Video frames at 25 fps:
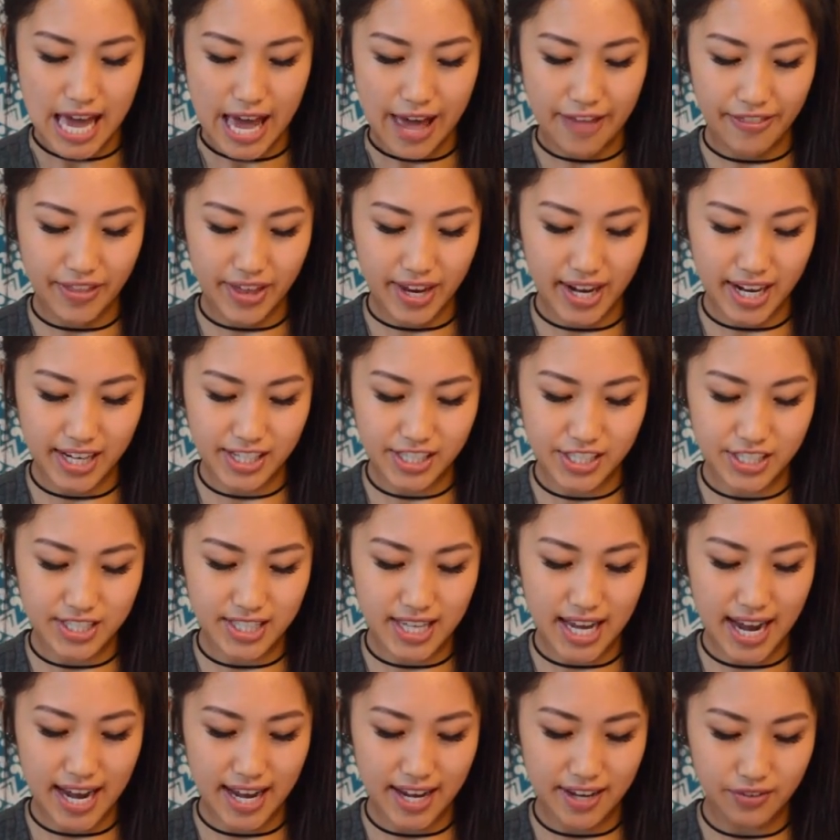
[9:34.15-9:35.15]
And then I
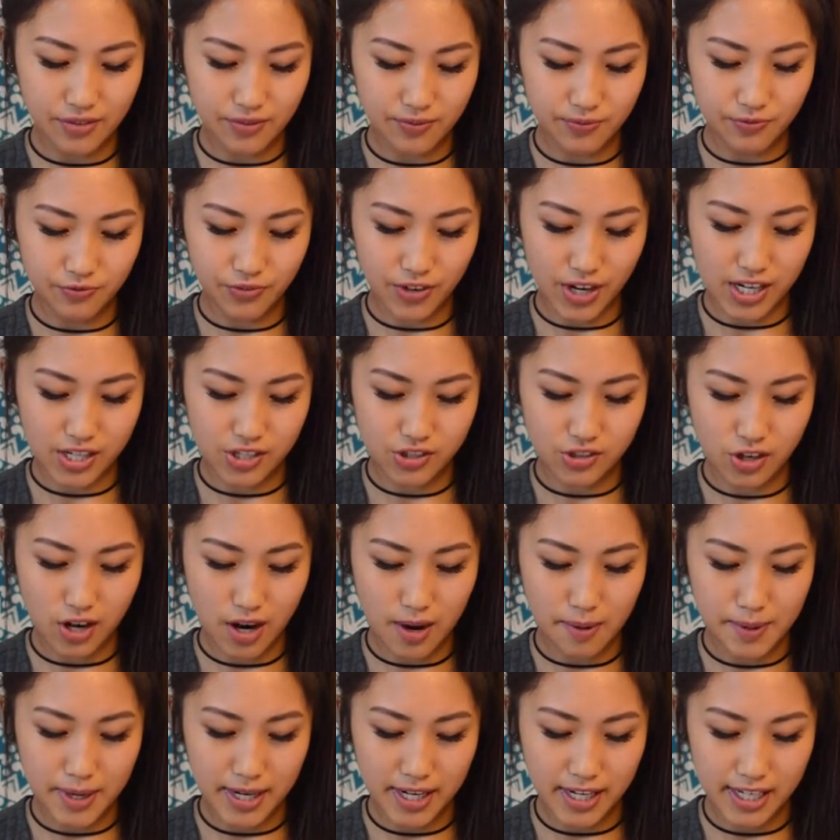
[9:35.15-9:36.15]
just add fresh
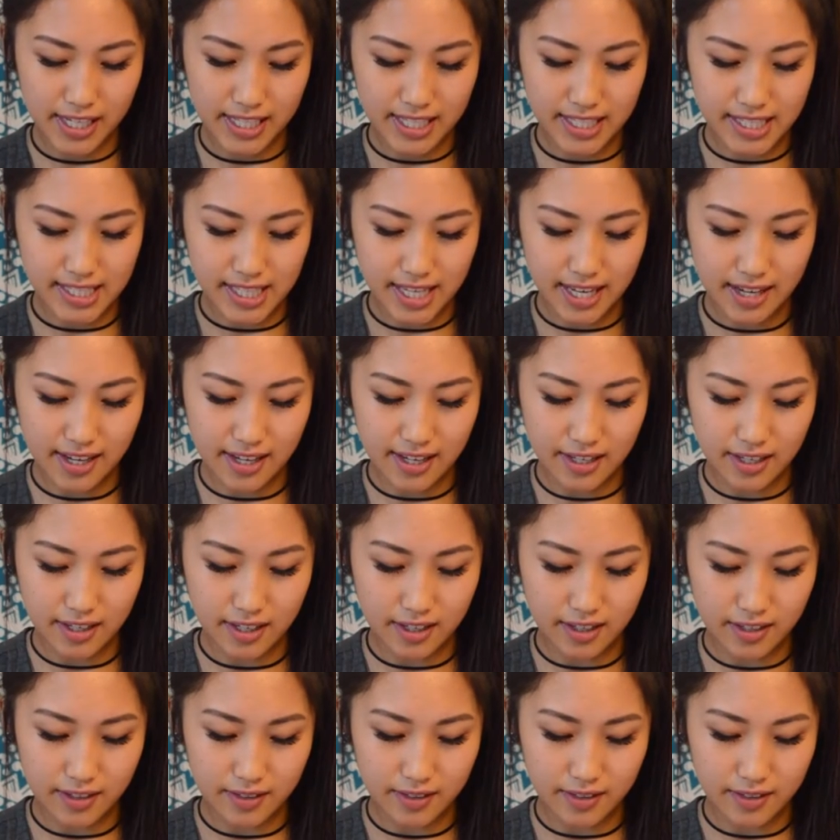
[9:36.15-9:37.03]
strawberries and